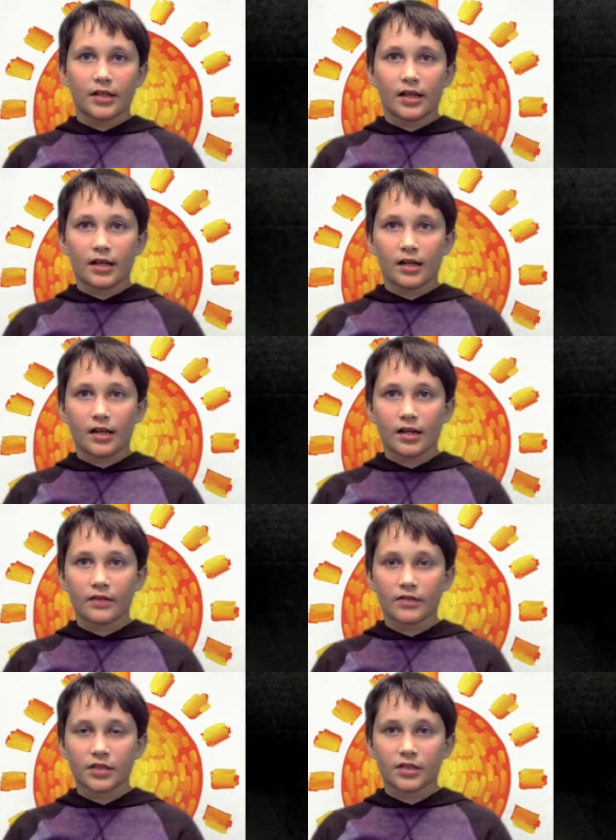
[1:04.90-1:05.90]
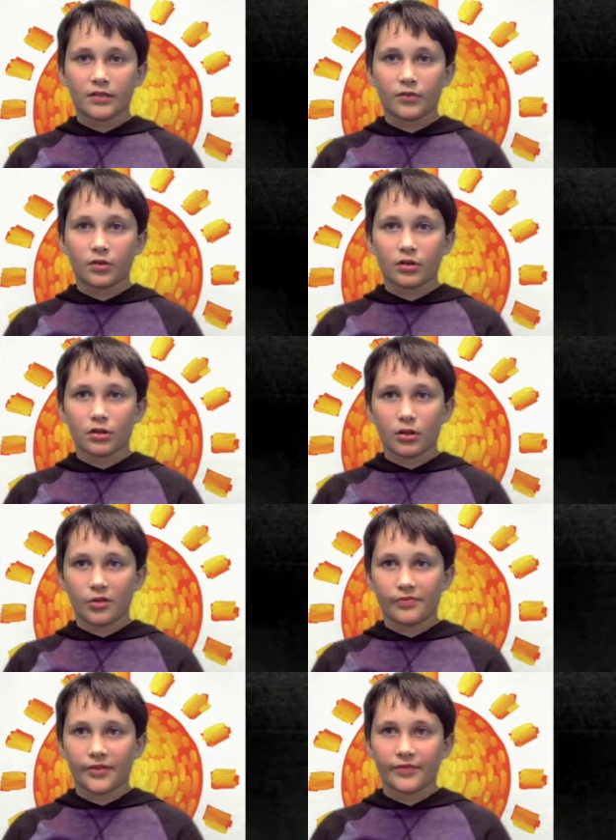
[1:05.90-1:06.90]
had a high of 64 and a low
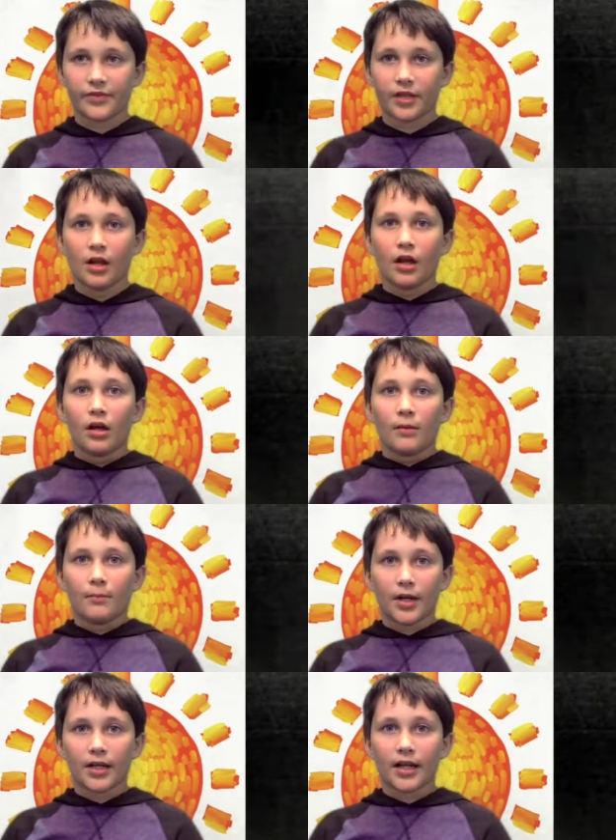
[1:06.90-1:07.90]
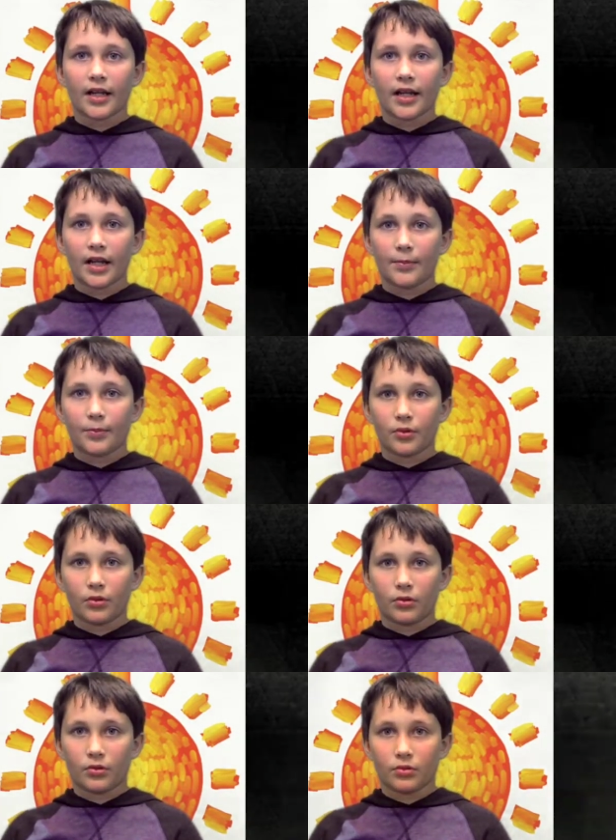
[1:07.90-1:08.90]
of 50. Monday,
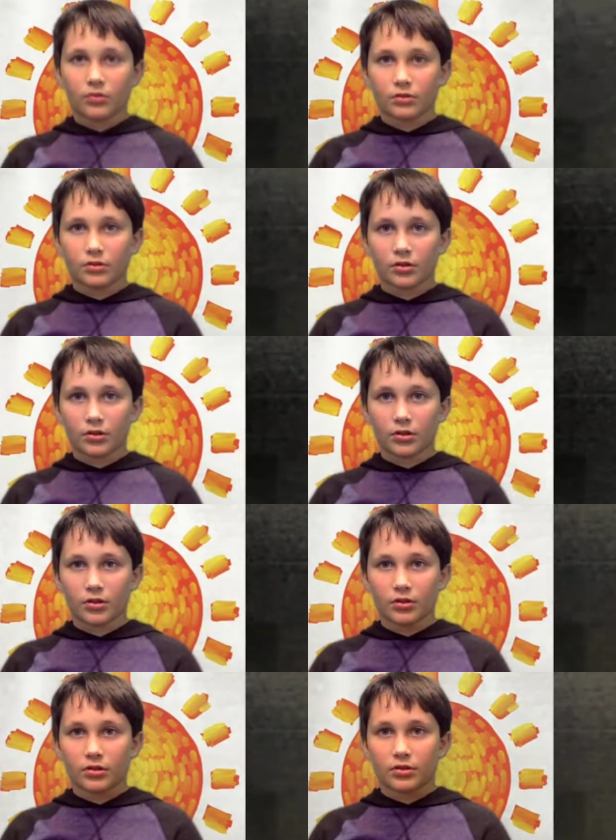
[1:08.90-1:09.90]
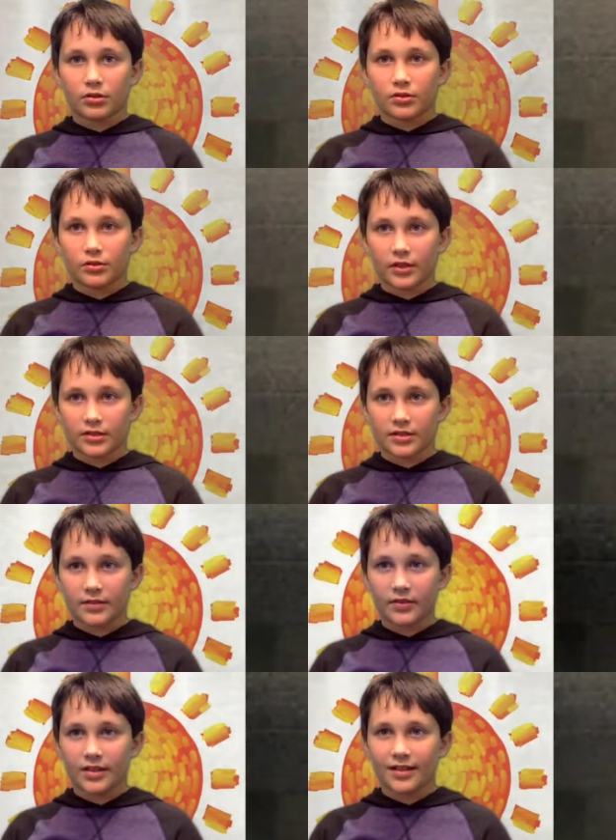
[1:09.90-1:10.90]
April 3rd,
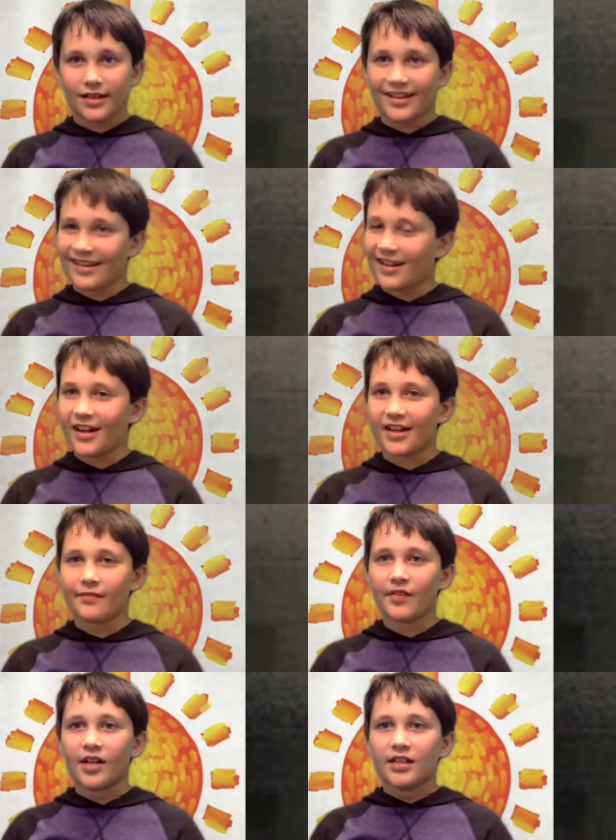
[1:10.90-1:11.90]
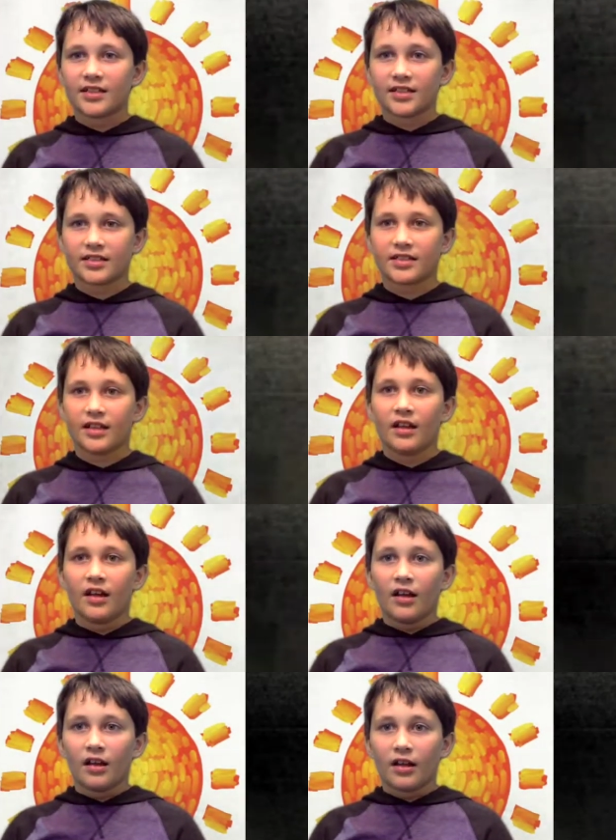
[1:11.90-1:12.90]
2017, had a high of 60
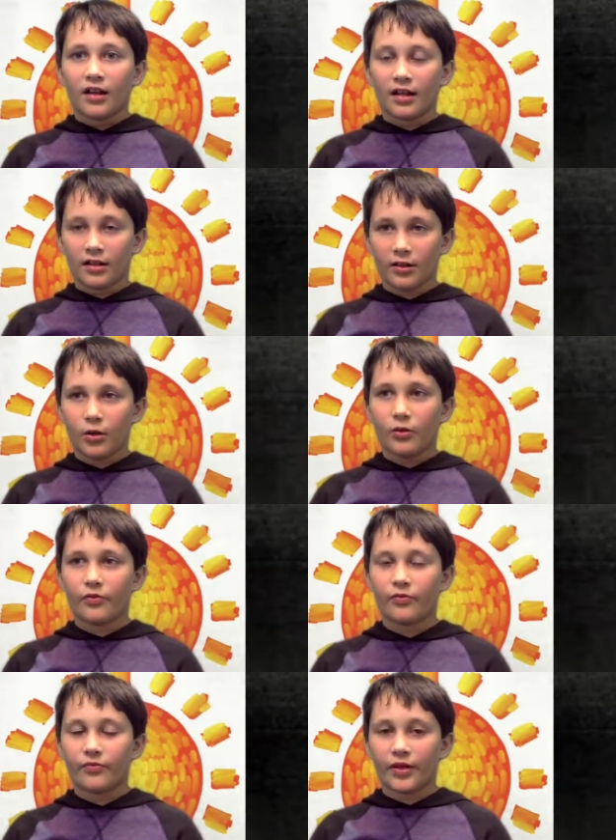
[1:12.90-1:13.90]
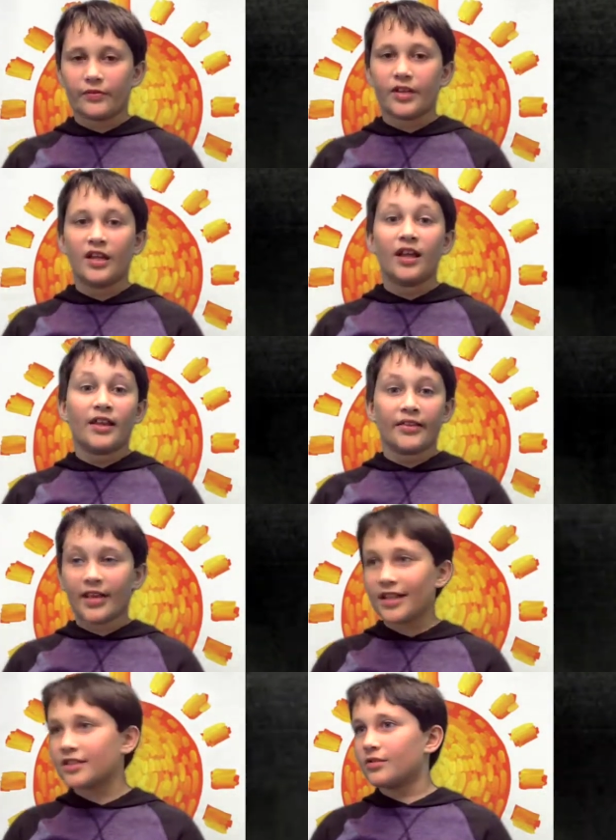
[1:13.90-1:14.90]
and a low of 50.
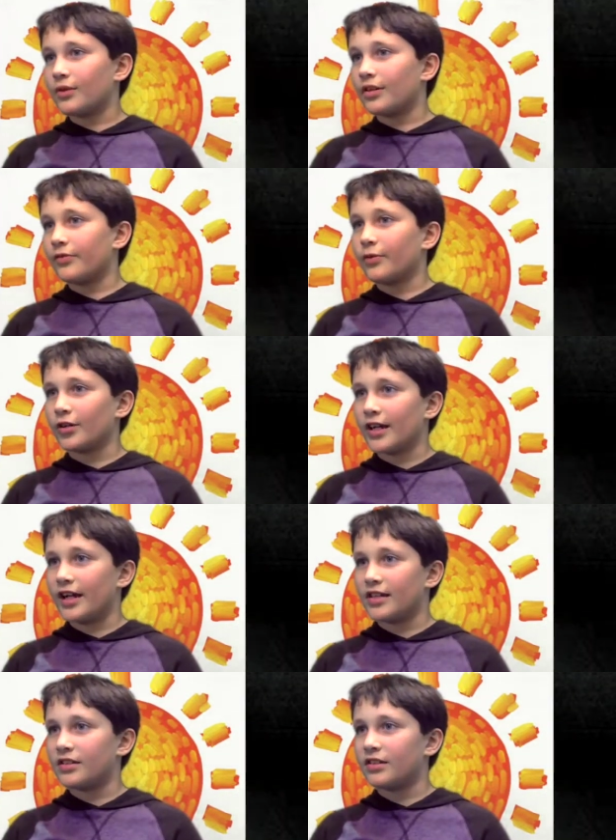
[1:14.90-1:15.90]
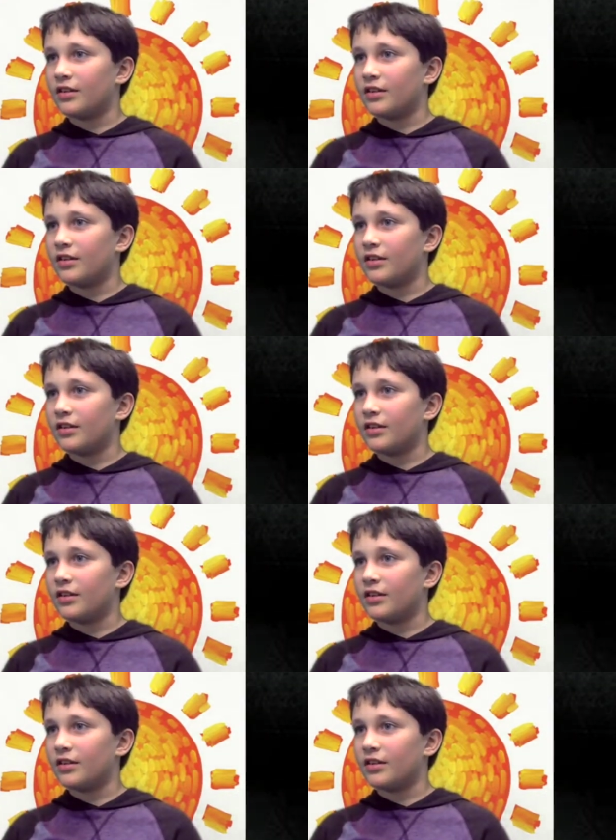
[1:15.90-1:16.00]
That's the weather forecast.